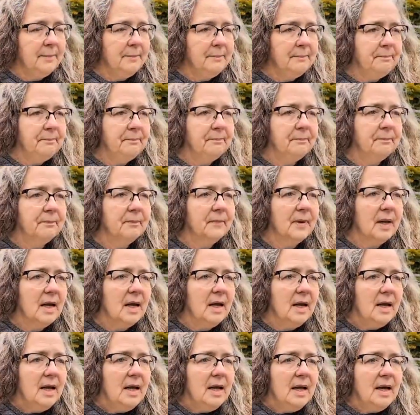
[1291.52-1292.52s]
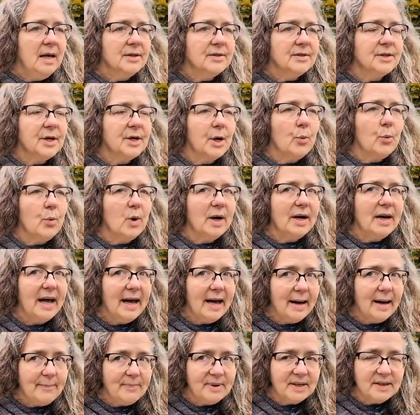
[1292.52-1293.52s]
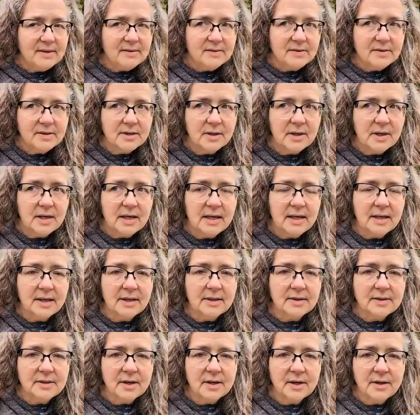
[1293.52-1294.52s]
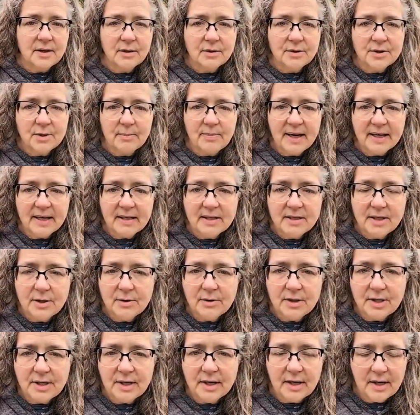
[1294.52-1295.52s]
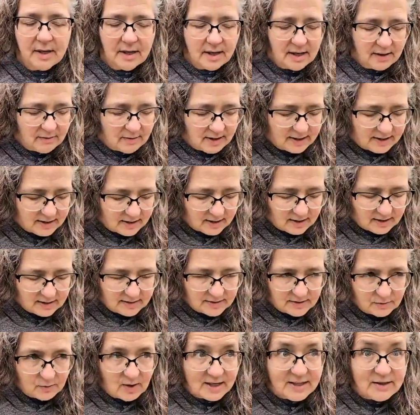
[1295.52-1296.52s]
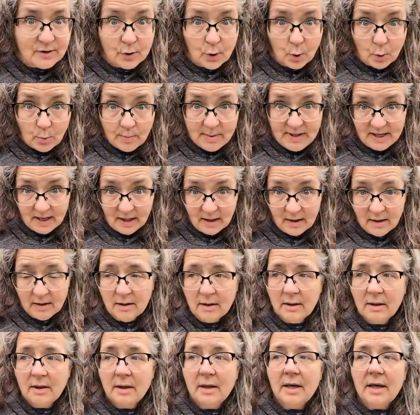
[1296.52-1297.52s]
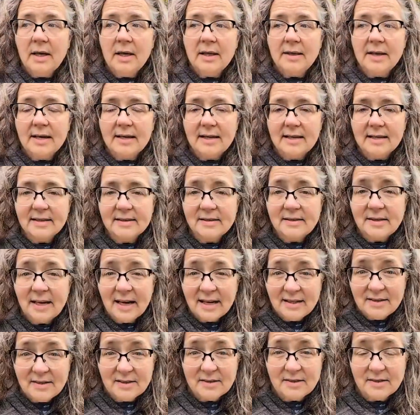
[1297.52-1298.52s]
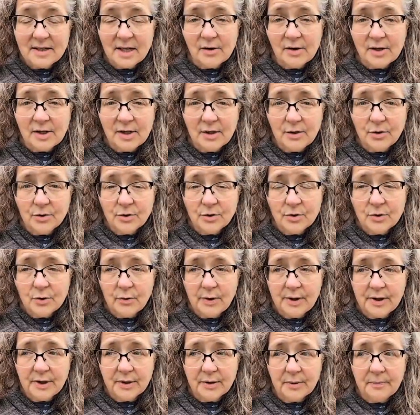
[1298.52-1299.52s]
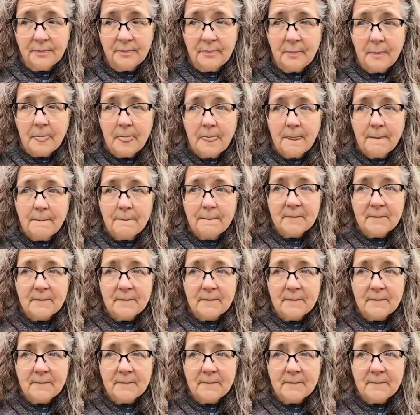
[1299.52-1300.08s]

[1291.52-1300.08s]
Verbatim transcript: Um, so what happens is there's a bacteria, I write, it's rhizobia, that is necessary in your soil